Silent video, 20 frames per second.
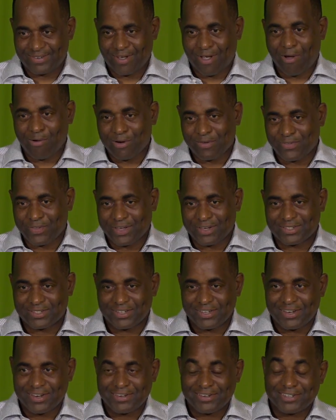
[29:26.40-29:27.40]
How are things?
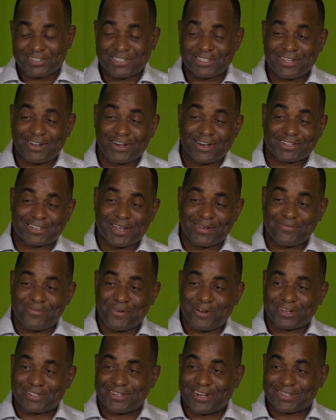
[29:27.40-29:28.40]
This is not a time
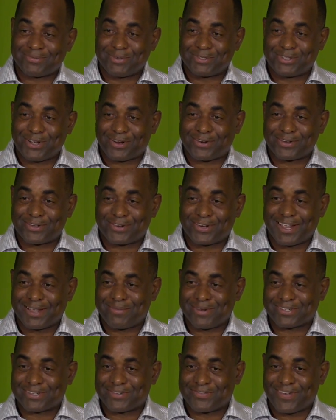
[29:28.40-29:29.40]
for us not to be talking to
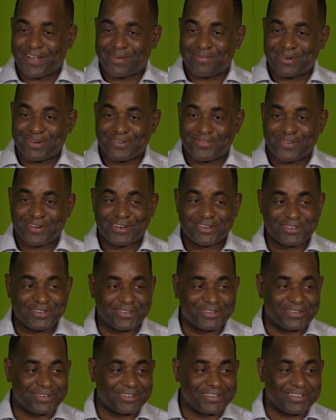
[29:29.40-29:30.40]
neighbors and family and friends.
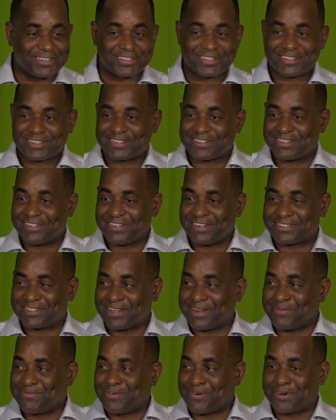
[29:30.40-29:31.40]
This is a
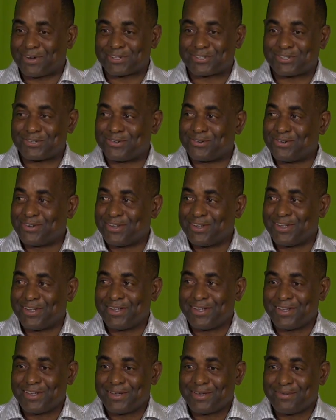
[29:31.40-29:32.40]
time for us to
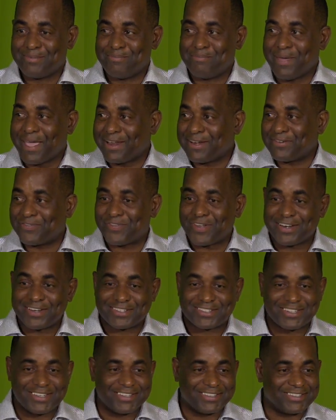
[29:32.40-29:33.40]
mend
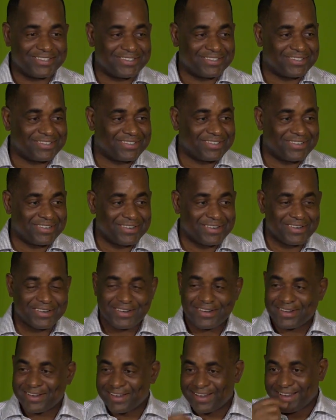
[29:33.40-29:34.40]
fences
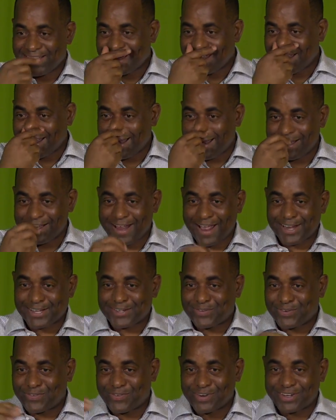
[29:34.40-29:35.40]
and
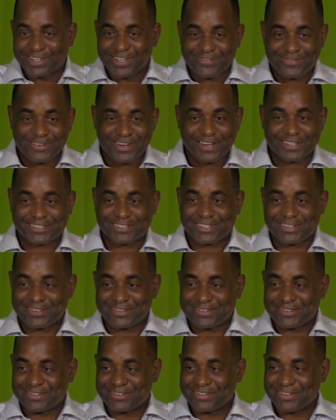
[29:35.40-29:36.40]
ask for forgiveness
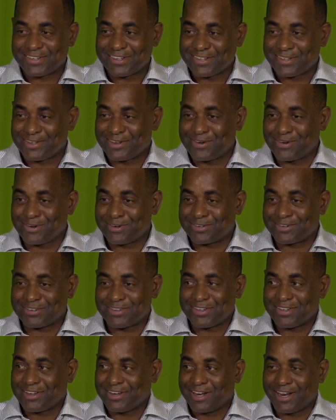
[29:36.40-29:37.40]
and,
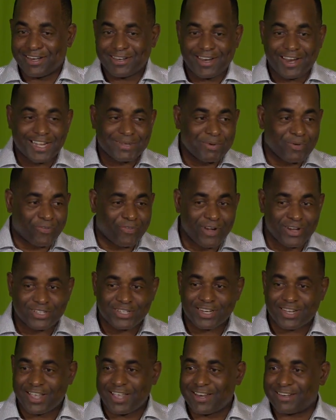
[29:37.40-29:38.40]
let us be
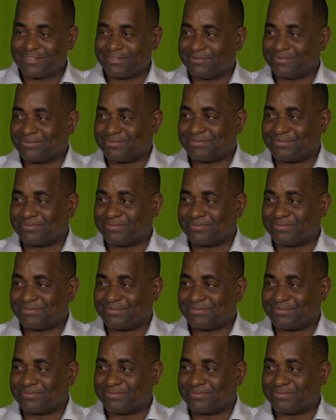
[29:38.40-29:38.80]
friends again.